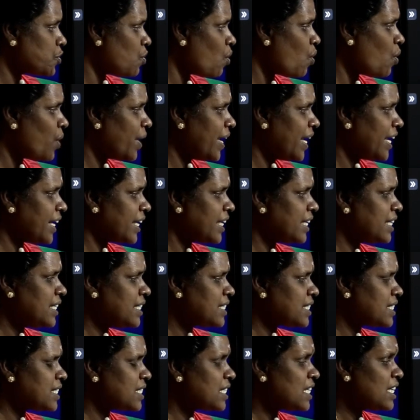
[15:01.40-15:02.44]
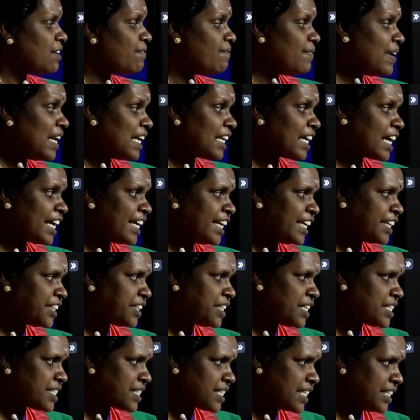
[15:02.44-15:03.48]
no errors,
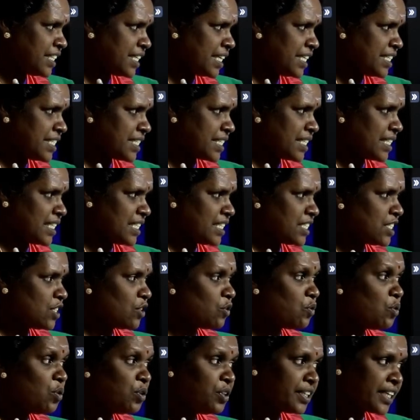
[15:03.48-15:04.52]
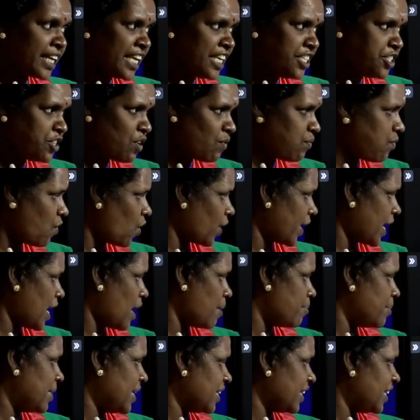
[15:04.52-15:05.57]
well-connected sentences, good range of
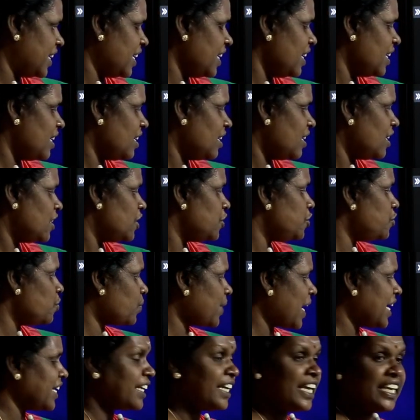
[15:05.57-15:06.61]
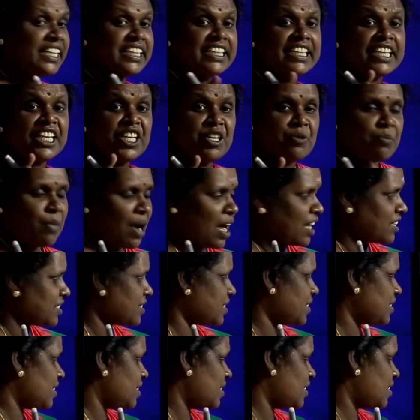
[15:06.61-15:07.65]
vocabulary, you can get 3
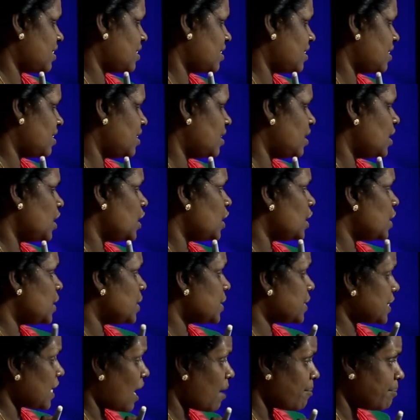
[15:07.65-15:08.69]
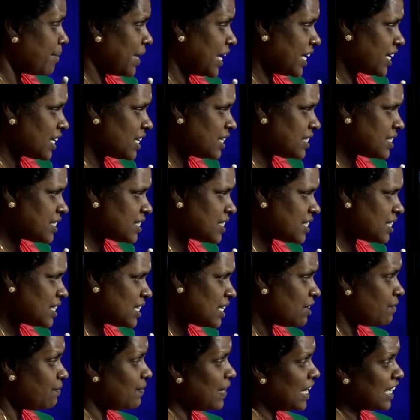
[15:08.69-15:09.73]
marks. Some errors,
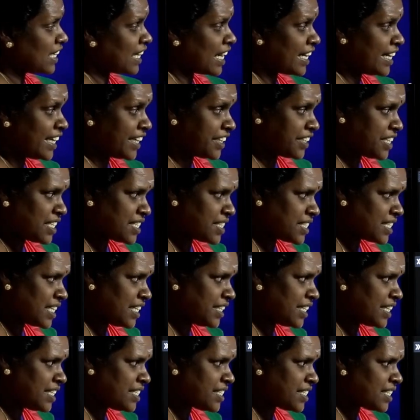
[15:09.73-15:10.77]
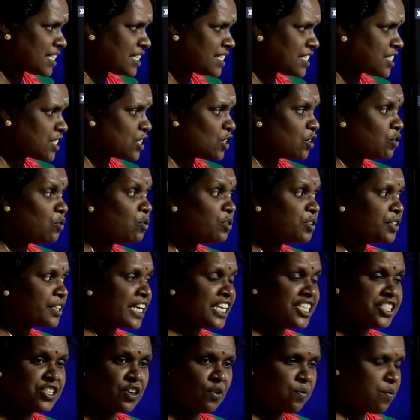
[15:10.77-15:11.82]
well-connected sentences, good
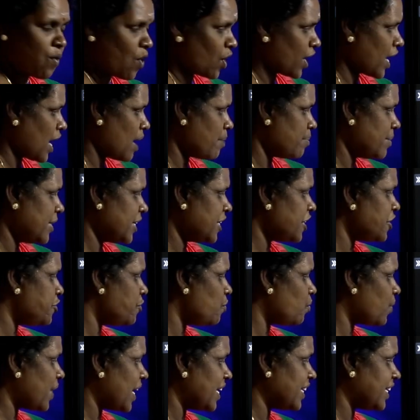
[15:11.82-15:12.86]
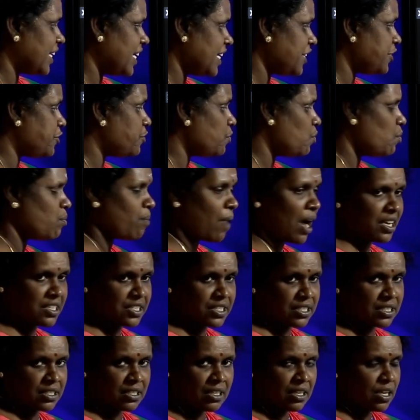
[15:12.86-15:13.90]
range of vocabulary, you can get 2
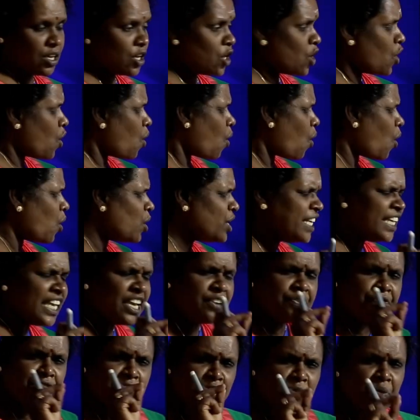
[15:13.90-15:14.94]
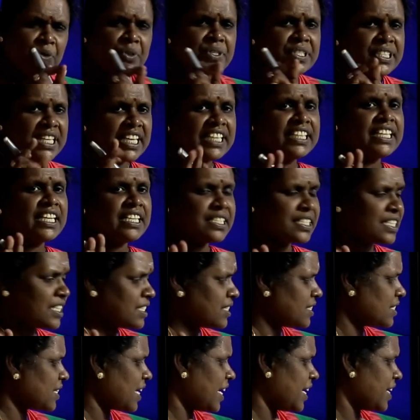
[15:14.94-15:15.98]
marks. Only a few
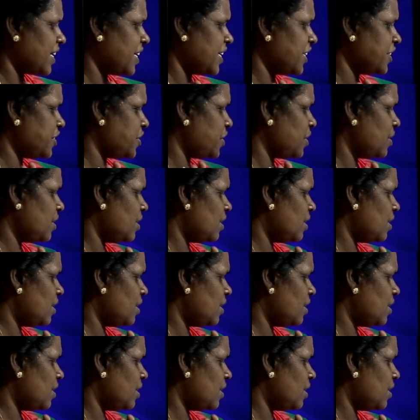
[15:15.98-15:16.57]
sentences correct,